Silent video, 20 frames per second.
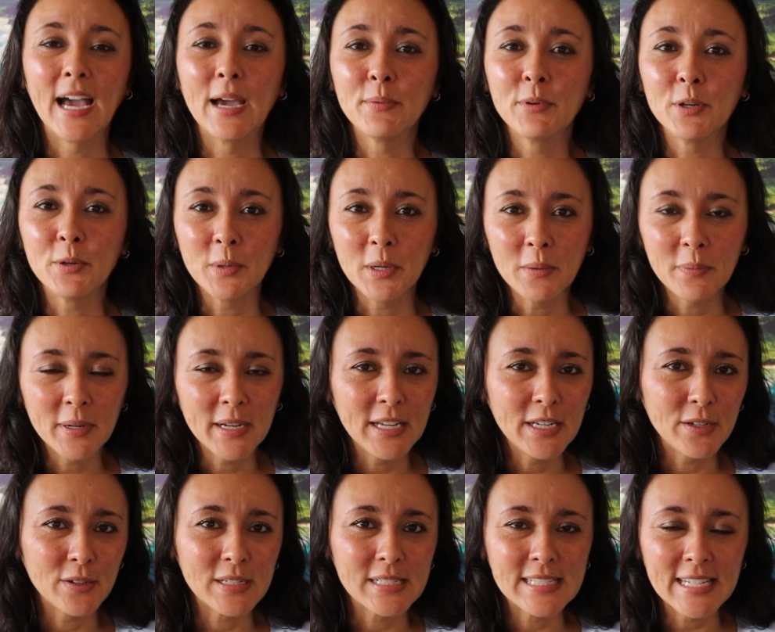I would
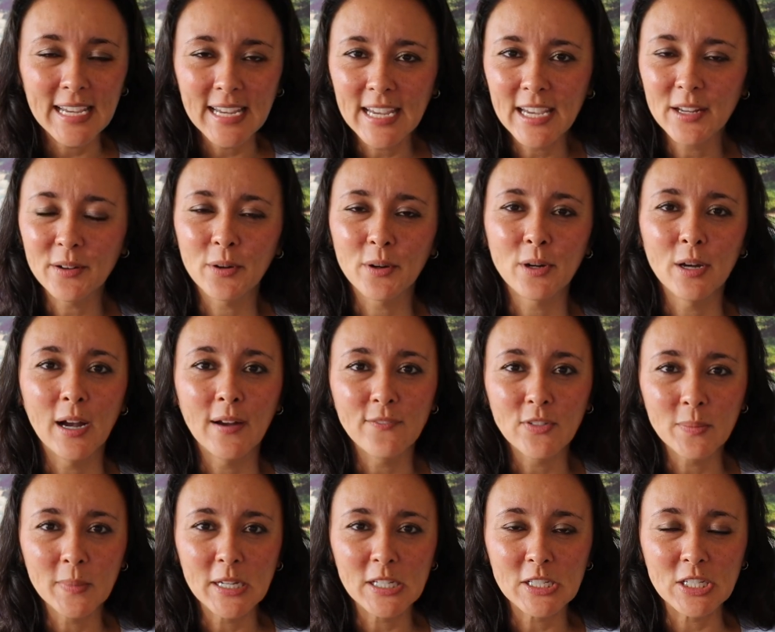reread your ticket or
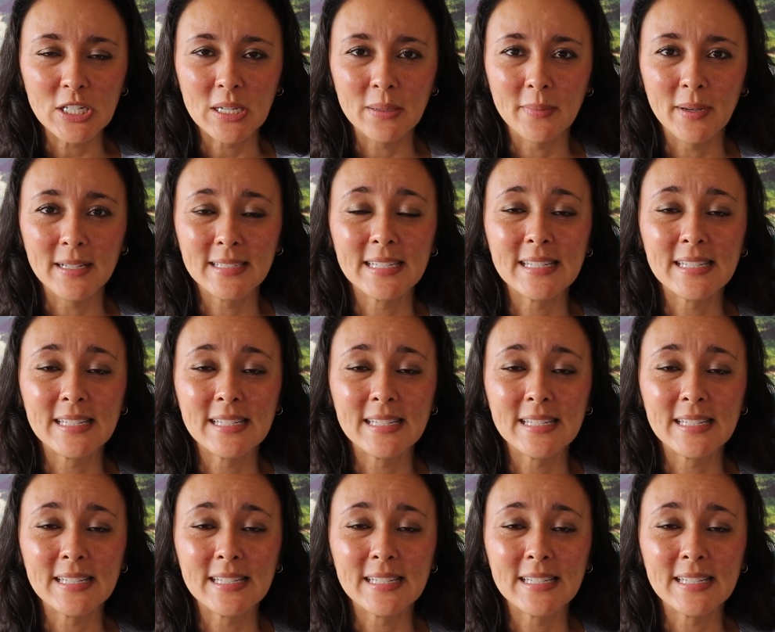confirmation email